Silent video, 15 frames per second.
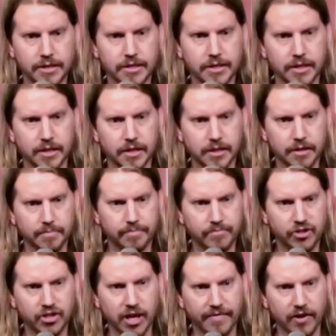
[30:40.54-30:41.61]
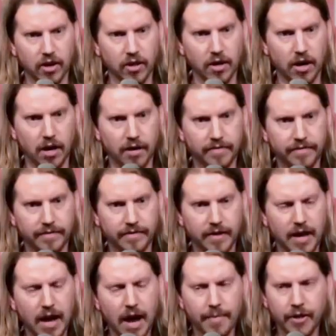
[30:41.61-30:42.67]
just shave it all off.
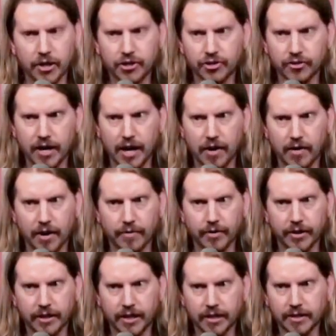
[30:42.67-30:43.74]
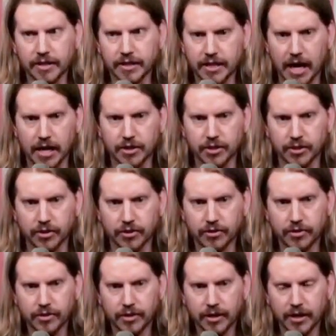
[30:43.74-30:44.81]
I'm not sure how I would get the tattoo.
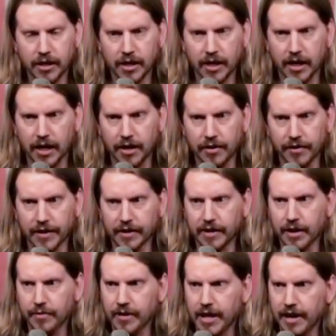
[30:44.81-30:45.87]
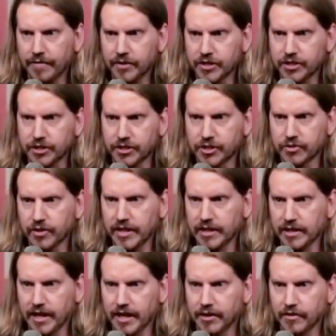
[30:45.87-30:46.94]
I don't think they would have just a
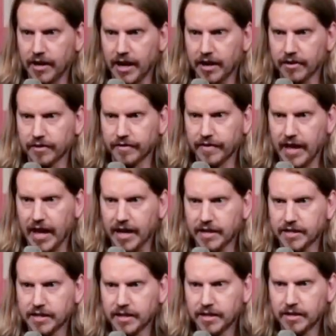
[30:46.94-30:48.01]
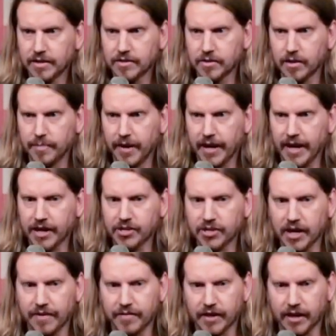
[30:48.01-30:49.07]
screen laying around of that. So I might
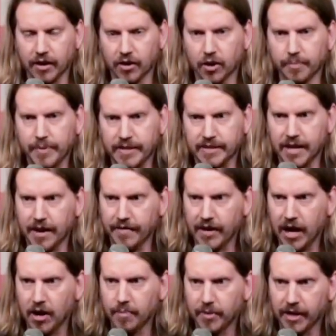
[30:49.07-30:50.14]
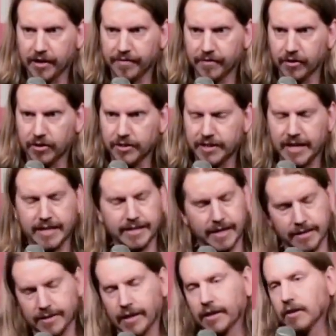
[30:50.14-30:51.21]
actually have to get herpes and have an outbreak first, and that
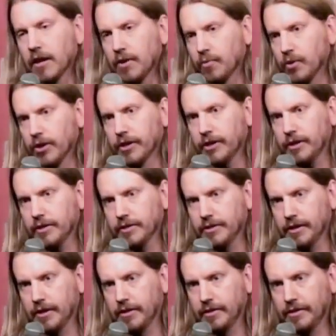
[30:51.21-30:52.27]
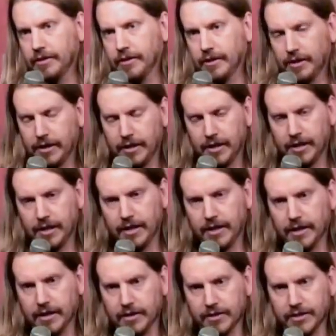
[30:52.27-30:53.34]
sounds like a lot of work. So
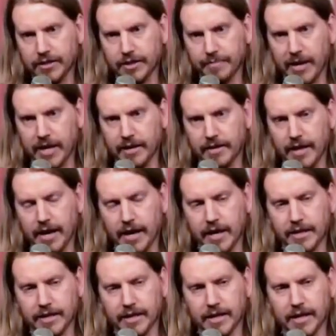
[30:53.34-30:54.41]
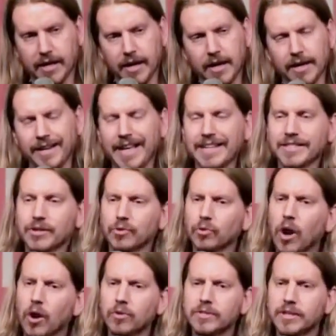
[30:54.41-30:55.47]
I'll just abandon that idea. That's
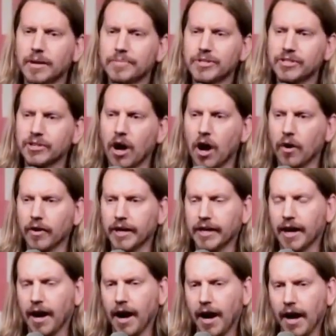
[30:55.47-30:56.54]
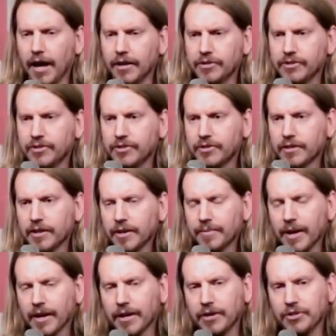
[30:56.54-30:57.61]
gross. I'm sorry, guys.
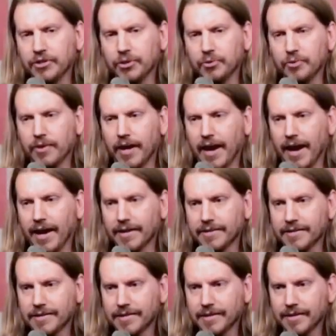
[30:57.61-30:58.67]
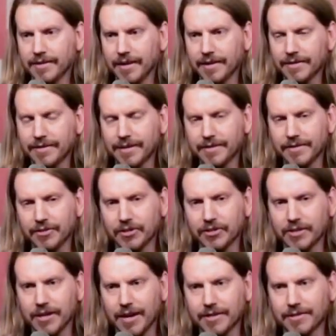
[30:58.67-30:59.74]
I'm not going to do that. It's
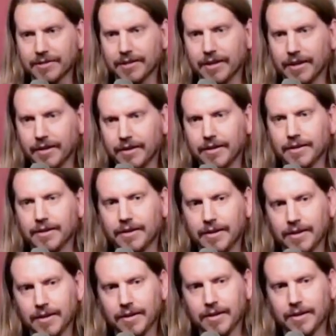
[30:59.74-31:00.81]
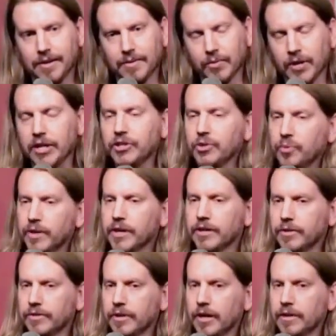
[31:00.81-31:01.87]
disgusting. What I do want to
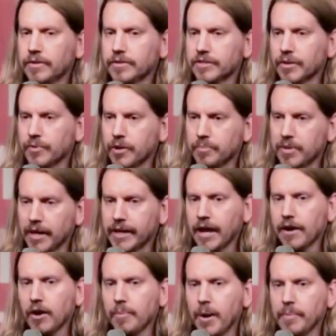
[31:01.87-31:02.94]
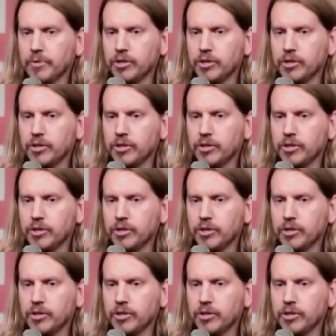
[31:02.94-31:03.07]
do, though, is I want to pluck out all my